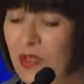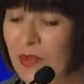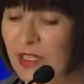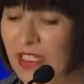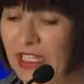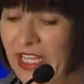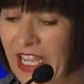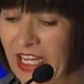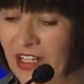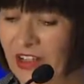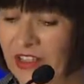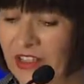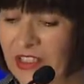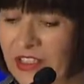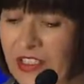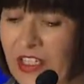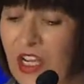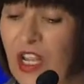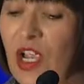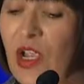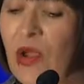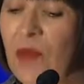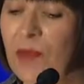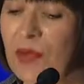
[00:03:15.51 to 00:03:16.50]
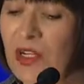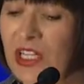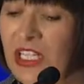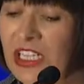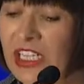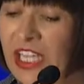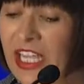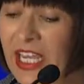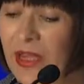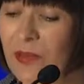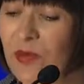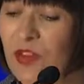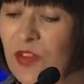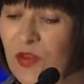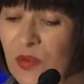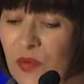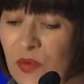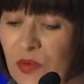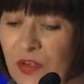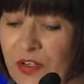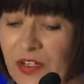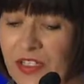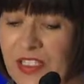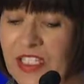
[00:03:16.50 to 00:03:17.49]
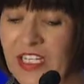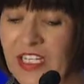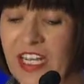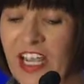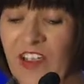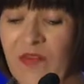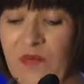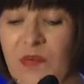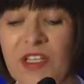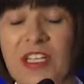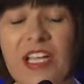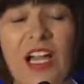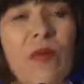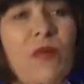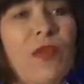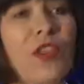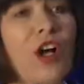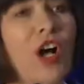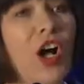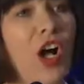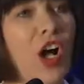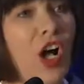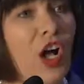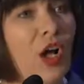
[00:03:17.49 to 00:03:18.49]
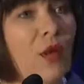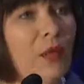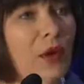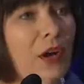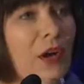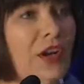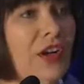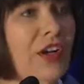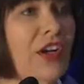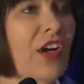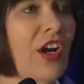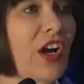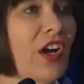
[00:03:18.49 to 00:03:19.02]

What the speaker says: McEachern, proclaimed the words that have become the hallmark